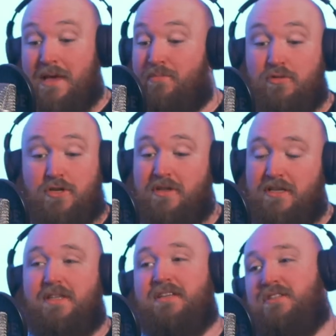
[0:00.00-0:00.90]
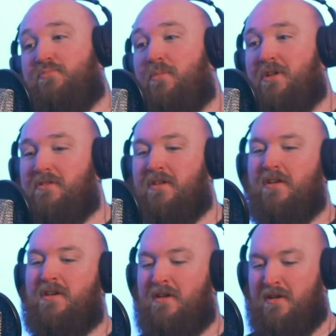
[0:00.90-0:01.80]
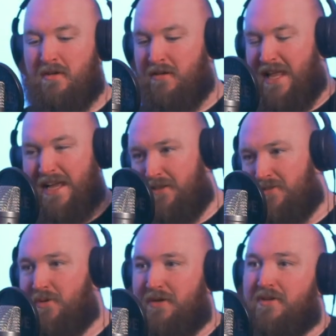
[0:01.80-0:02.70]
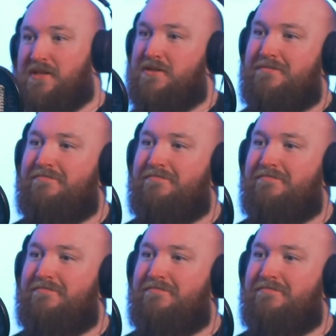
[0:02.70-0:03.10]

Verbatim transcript: people do these things. He's yeah. probably on links or whatever it is.